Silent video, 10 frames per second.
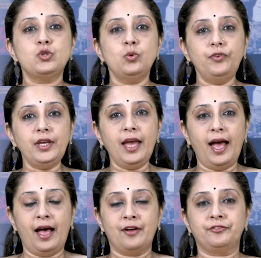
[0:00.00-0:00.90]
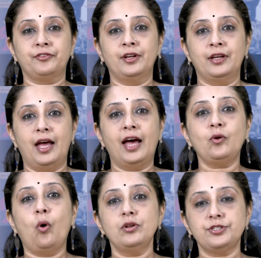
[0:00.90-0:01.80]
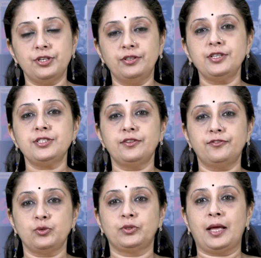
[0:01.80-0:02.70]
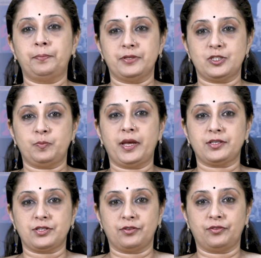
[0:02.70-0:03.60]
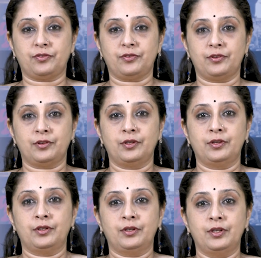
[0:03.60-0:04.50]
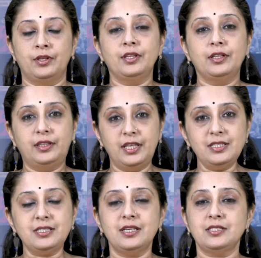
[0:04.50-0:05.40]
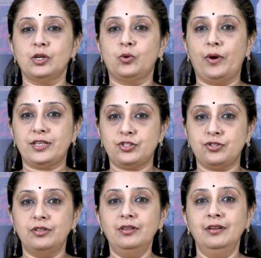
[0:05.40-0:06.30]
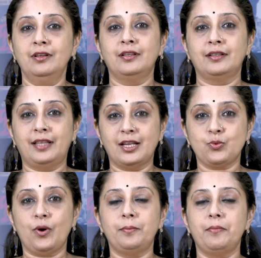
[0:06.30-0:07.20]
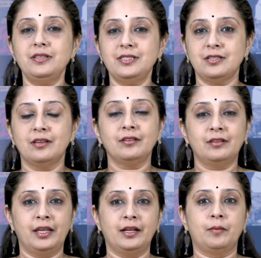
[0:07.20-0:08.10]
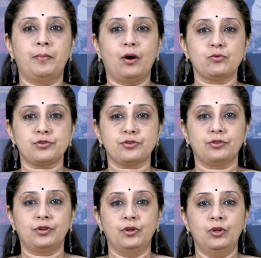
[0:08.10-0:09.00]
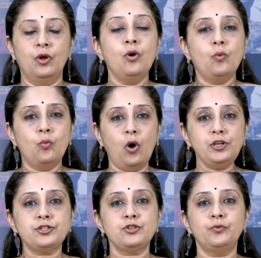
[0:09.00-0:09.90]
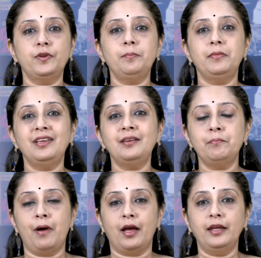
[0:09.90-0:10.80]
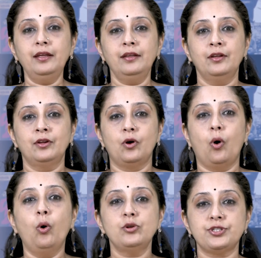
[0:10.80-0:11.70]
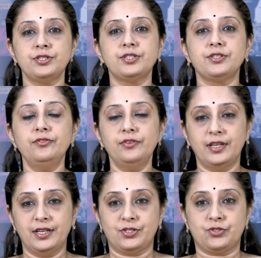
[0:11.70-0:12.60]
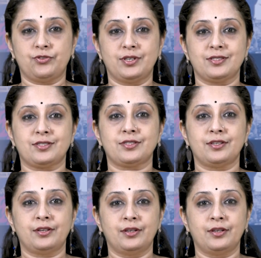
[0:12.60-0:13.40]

Do we have an alternative to that perspective? This is a question that one must think about. What do we mean by alternative histories?